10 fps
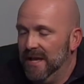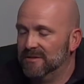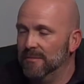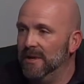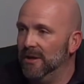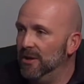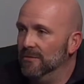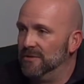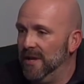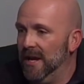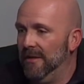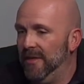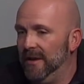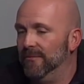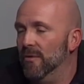going to be a huge thing, I
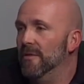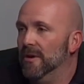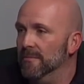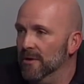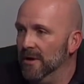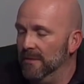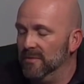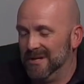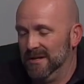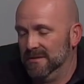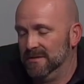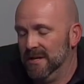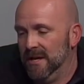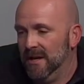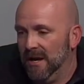think, for the community because,
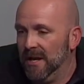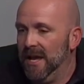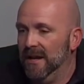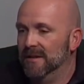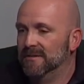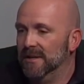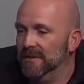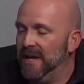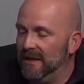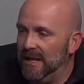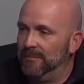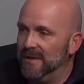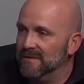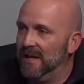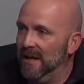again, it's going to keep
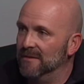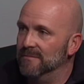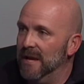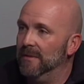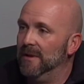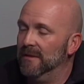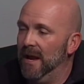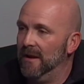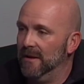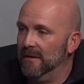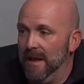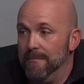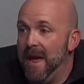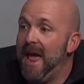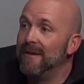these kids maybe that
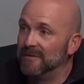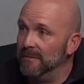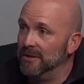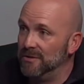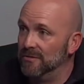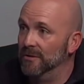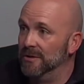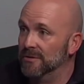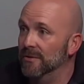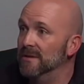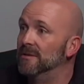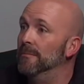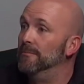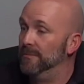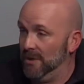may have some issues on the streets
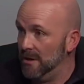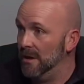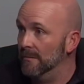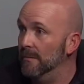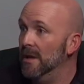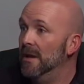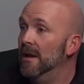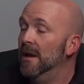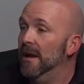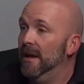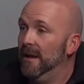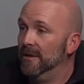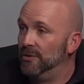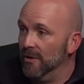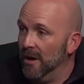to come
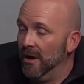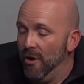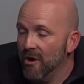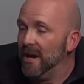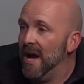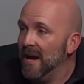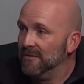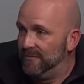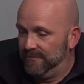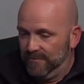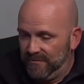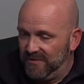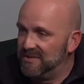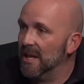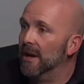to an organized
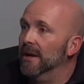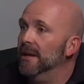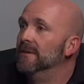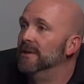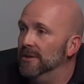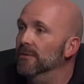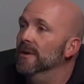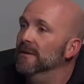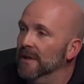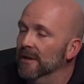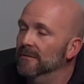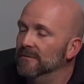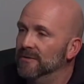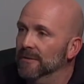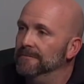facility to do it, you know,
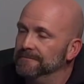so.